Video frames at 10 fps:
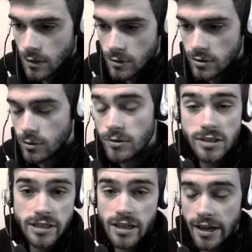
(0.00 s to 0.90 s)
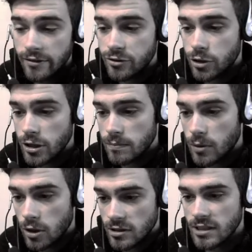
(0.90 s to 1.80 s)
So we still have
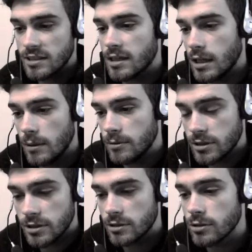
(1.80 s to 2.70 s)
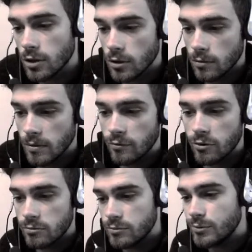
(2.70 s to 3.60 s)
13.6 kilometers to go
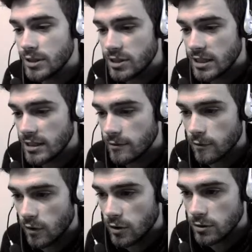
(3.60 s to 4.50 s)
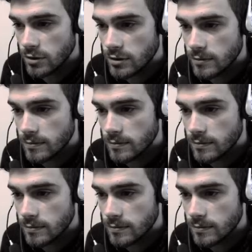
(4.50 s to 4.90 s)
before we reach Eden Falls.